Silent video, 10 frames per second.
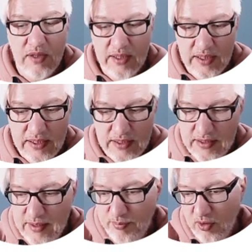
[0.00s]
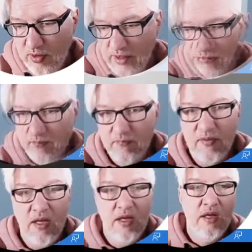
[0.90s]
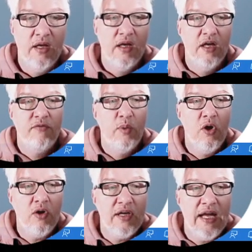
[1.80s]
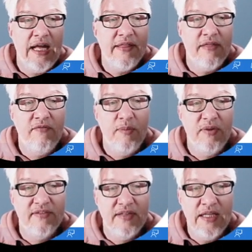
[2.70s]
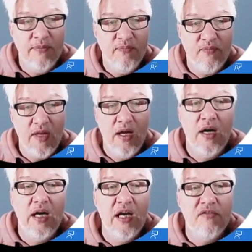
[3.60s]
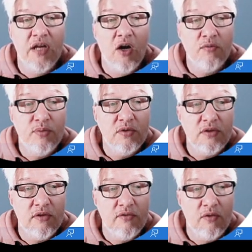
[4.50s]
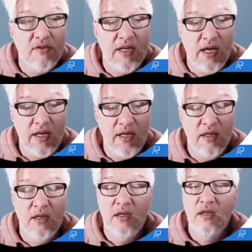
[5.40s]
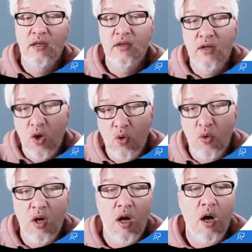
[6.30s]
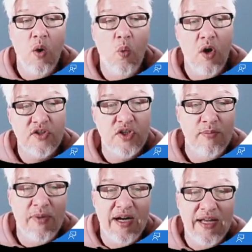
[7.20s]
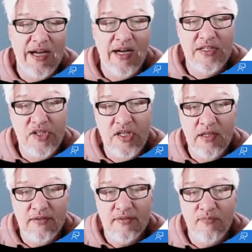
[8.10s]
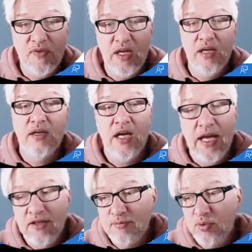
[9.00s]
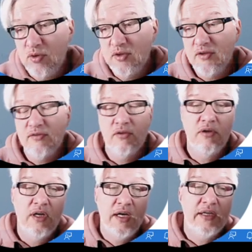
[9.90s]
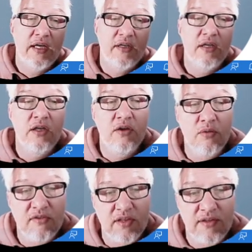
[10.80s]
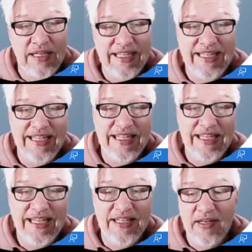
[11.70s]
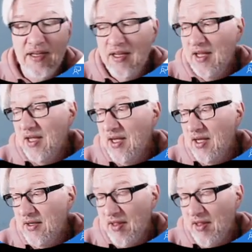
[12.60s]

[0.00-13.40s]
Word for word: deploying. If you look at the VPC, I have an output so that I know what my ID is and I export it so I can use it in another